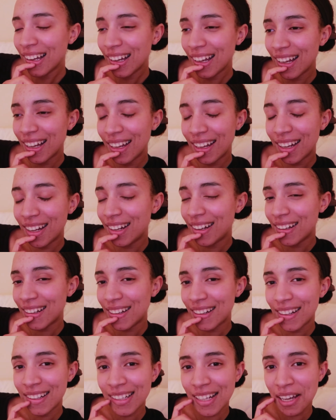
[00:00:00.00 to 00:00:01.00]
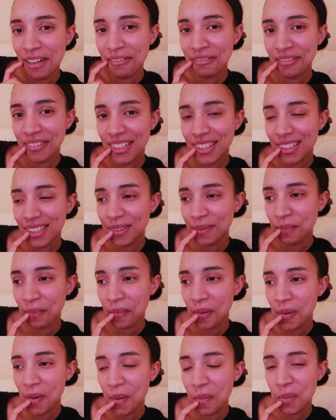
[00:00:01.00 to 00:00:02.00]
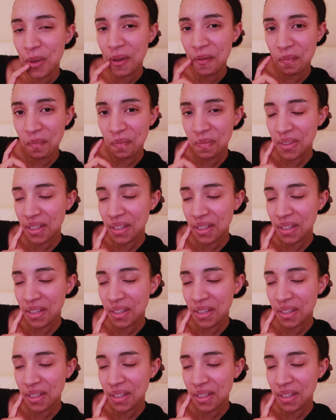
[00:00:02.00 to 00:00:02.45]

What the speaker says: I laughed quite a bit.